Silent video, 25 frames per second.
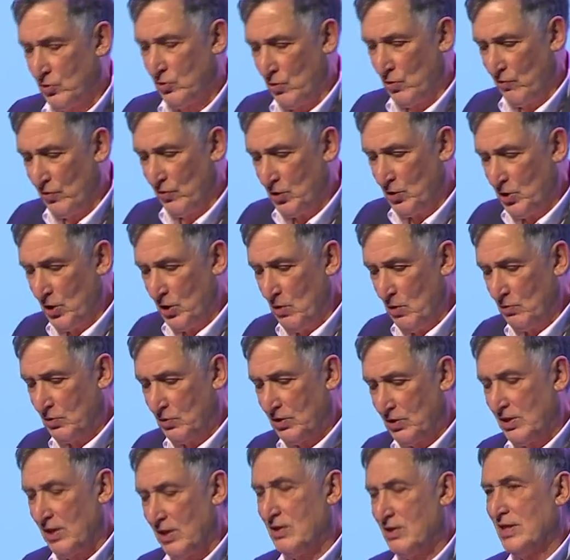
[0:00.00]
to
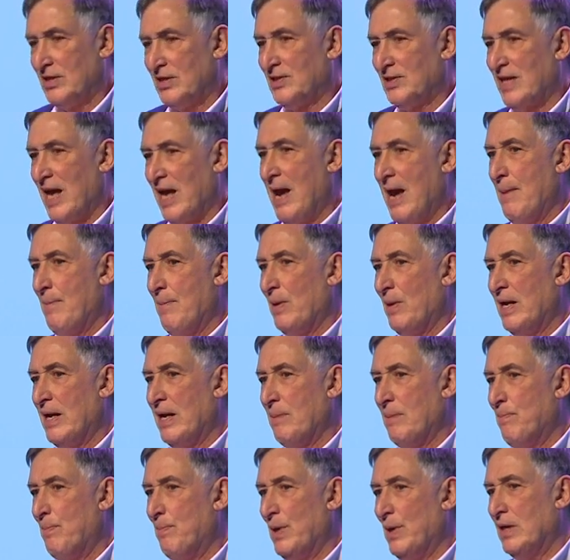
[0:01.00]
reduce the
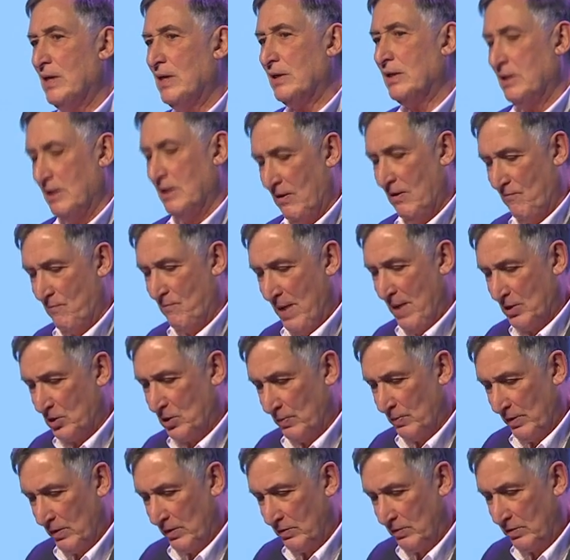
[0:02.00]
disabling burden of
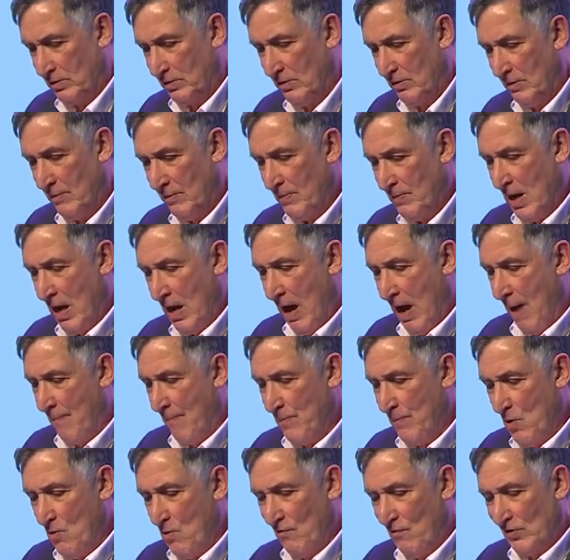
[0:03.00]
measurement
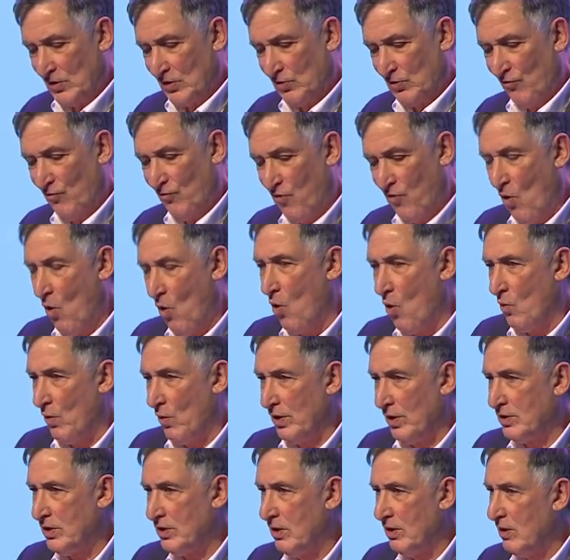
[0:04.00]
and move us
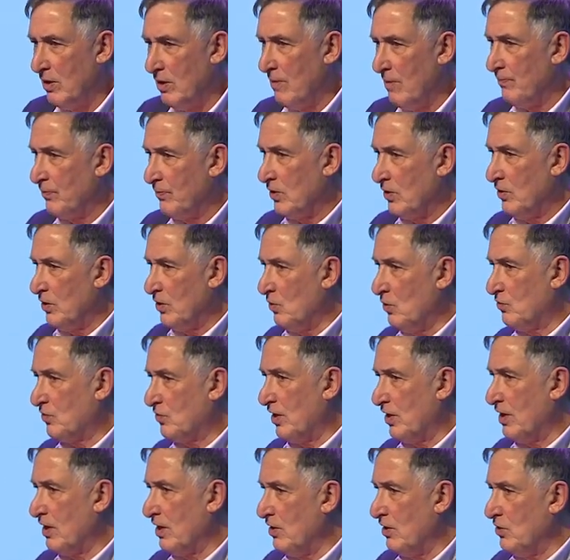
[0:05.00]
forward
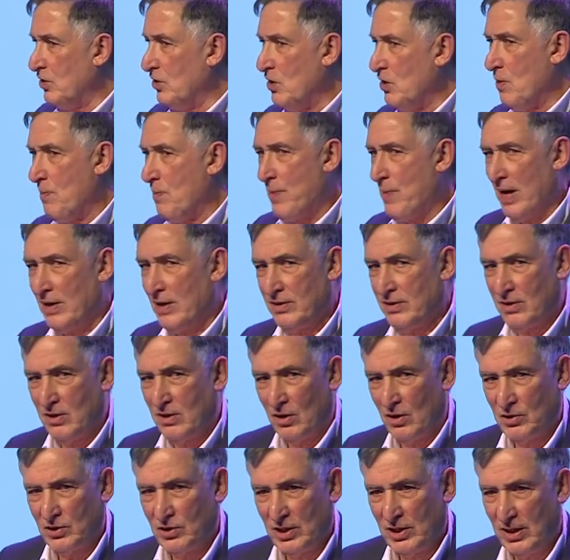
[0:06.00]
using a new
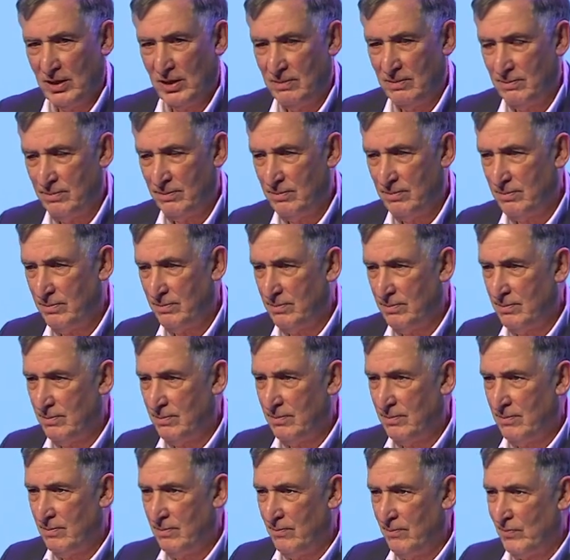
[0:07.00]
pedagogy.
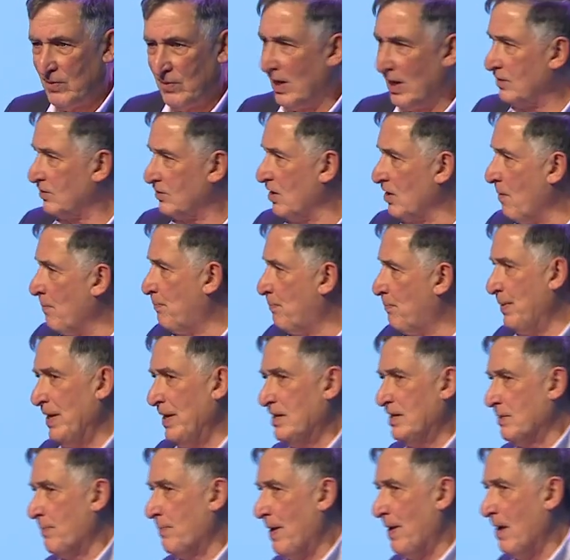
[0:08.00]
Let's not
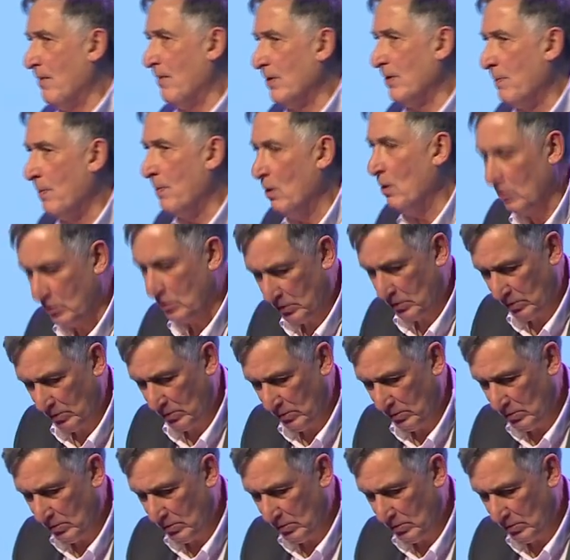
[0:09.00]
beat about the bush.